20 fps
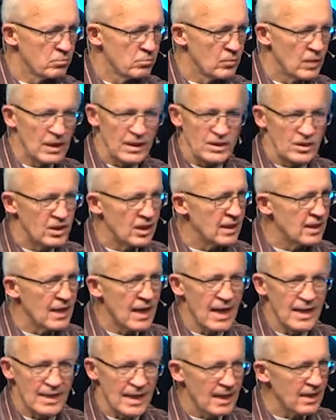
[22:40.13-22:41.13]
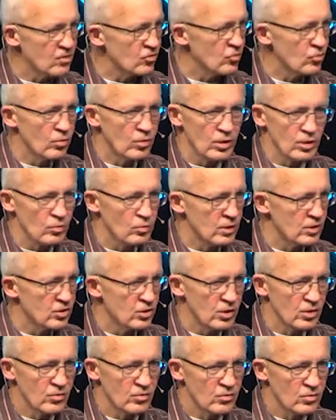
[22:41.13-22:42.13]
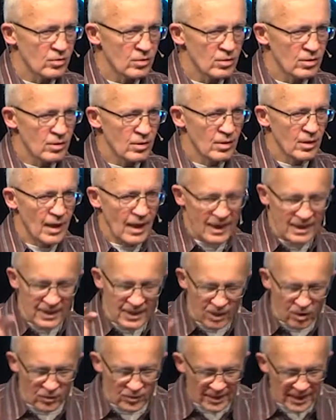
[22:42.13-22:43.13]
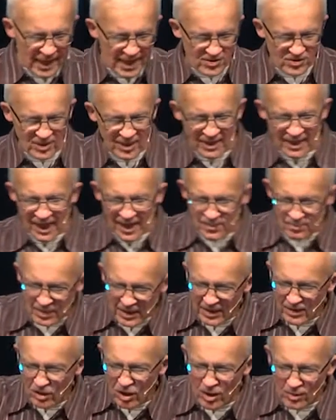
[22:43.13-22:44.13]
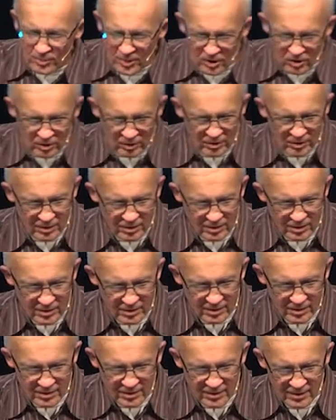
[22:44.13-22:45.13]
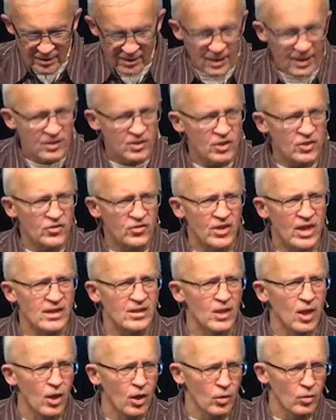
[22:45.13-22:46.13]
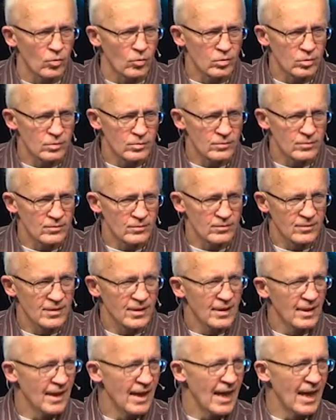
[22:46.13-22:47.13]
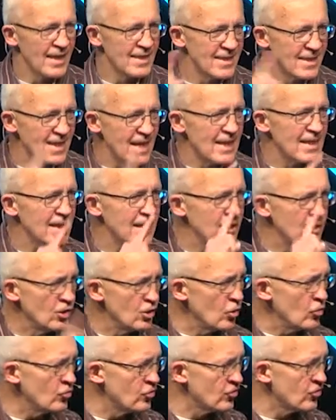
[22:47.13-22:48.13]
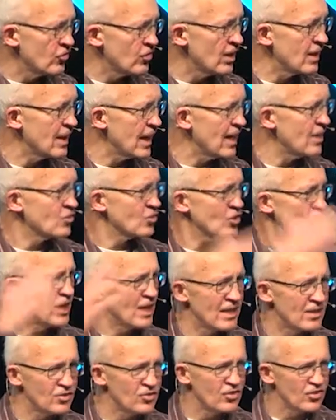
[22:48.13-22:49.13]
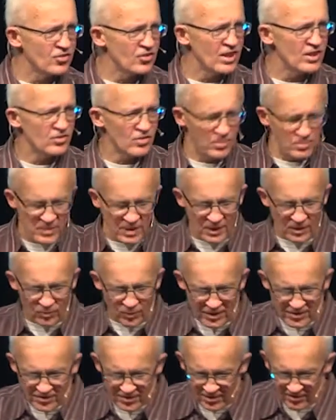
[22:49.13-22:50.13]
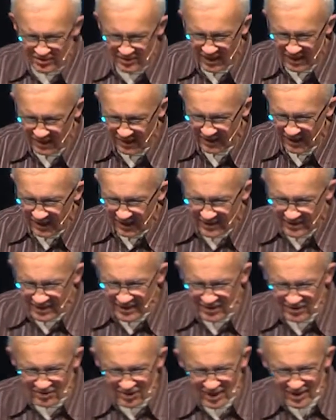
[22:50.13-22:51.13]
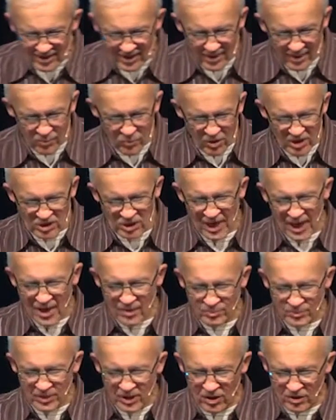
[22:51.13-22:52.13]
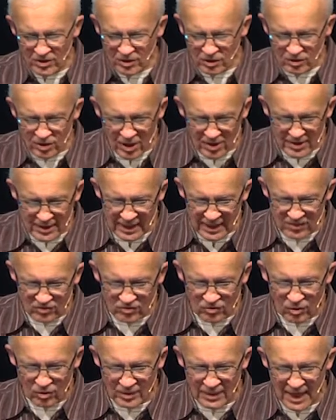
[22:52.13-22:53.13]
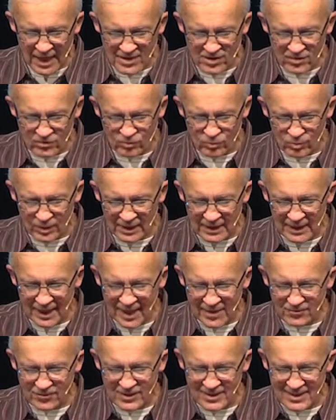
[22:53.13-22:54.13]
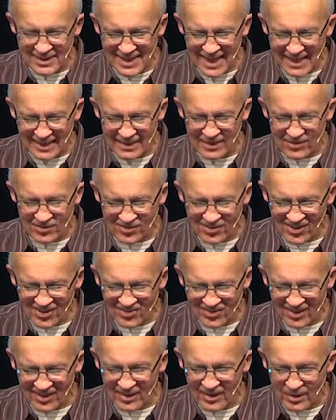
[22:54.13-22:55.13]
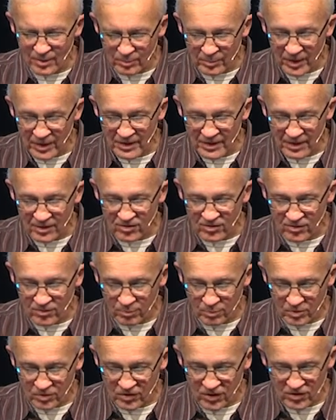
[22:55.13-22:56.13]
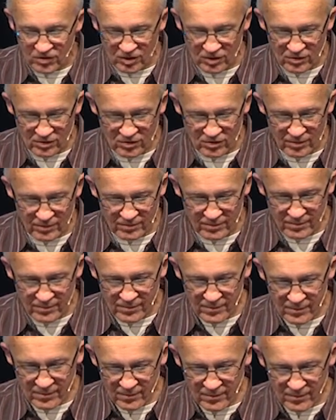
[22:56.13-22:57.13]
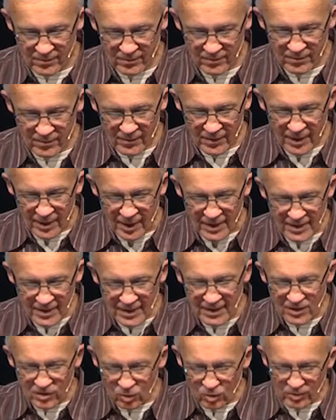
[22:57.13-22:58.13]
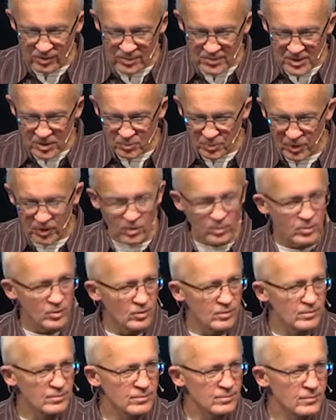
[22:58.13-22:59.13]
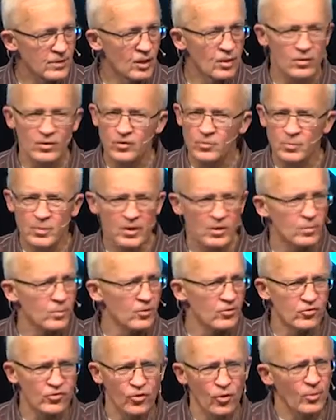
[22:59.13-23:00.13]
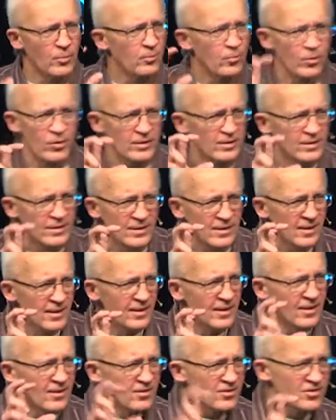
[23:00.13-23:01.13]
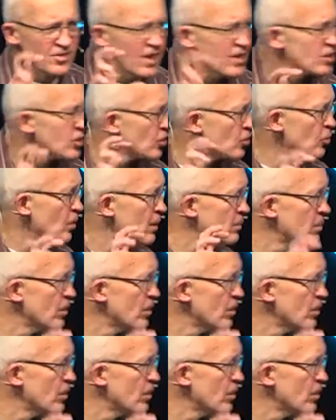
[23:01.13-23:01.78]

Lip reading: He did not answer their questions. And here the guy's saying, hey, be an arbiter. And Jesus said, no. And then he uses it as a chance to say something he wants to say. Then he said to them, watch out, be on your guard against all kinds of greed. Life does not consist in an abundance of possessions. And then he told them this parable. Oh, this parable, so important. Such a great